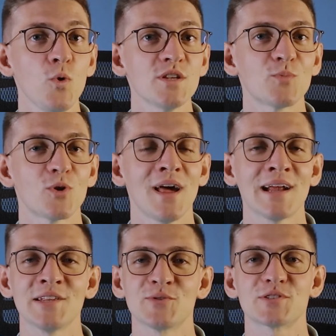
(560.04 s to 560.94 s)
Who is more
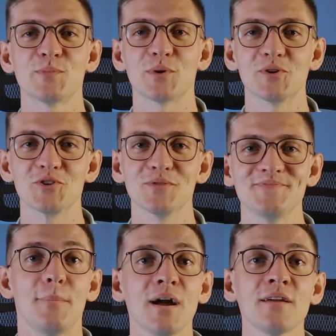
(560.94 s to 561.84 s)
likely to support you?
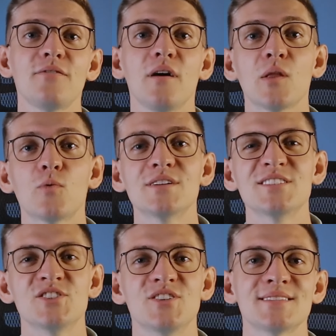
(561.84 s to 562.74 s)
Buying followers
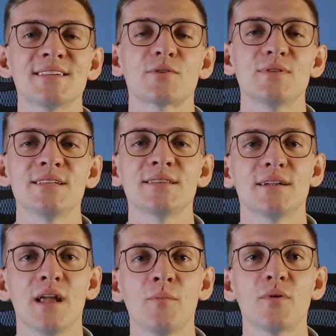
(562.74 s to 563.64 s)
is just increasing the
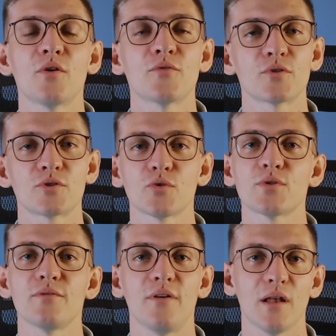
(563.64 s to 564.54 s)
number of your
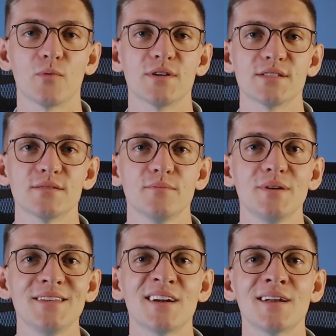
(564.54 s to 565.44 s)
total followers,
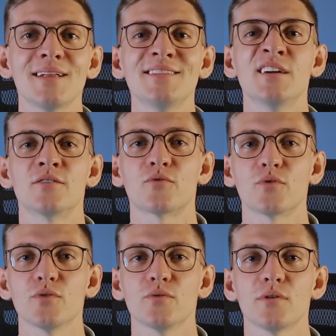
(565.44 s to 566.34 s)
but they are not there for
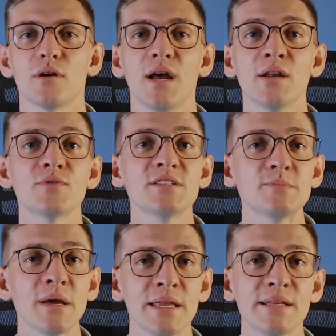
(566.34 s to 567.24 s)
you. I noticed
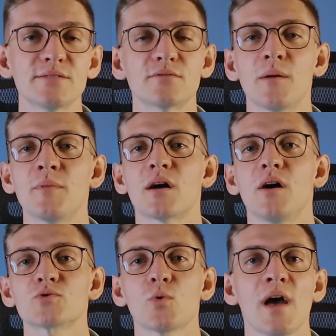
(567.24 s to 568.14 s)
many Instagram
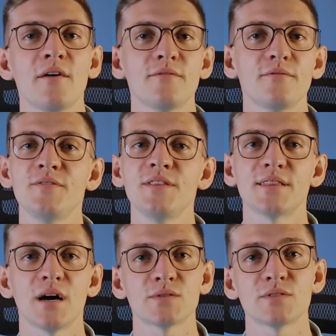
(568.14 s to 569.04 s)
accounts will have
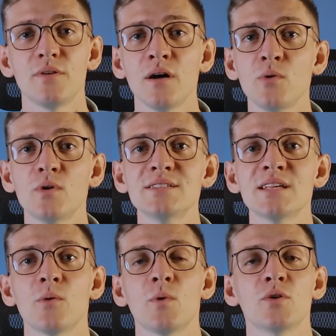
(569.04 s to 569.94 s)
50,000 followers,
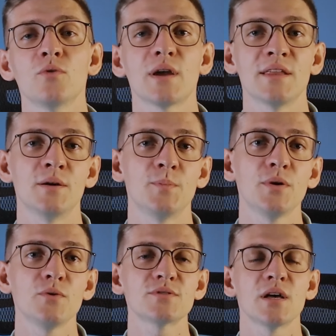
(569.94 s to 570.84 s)
and when you look at their
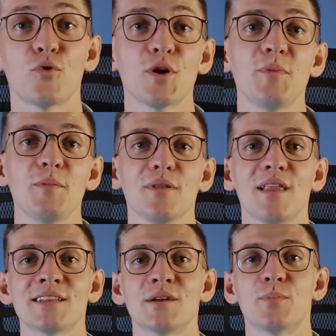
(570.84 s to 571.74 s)
post, 40 people
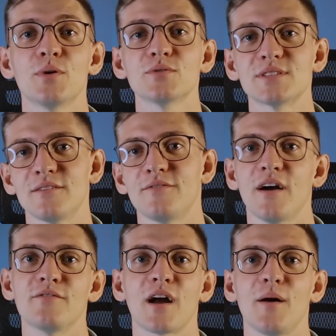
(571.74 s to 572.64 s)
liked their post and
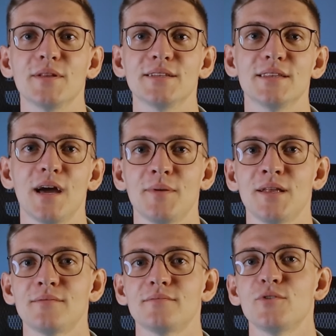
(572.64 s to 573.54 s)
5 commented. I
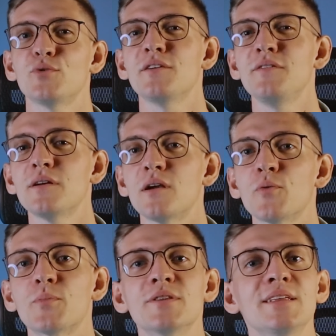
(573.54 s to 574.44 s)
mean, you can figure
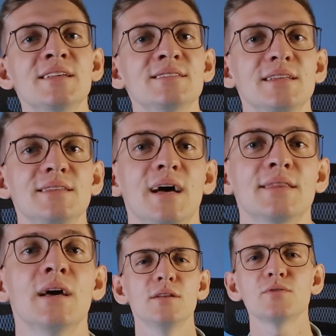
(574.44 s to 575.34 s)
out pretty easily
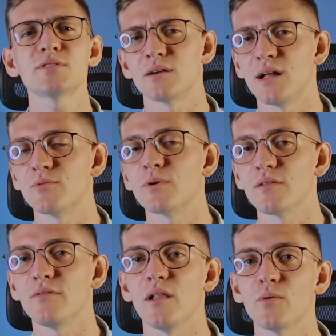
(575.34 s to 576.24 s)
that those are not real
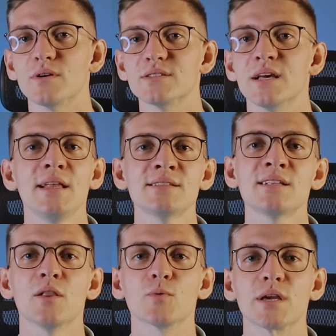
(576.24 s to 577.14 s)
followers, and it's
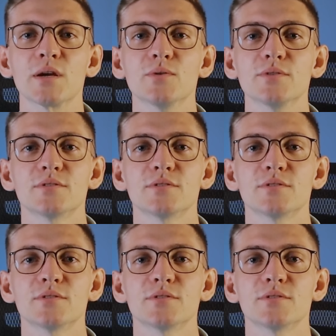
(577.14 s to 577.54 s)
not looking good,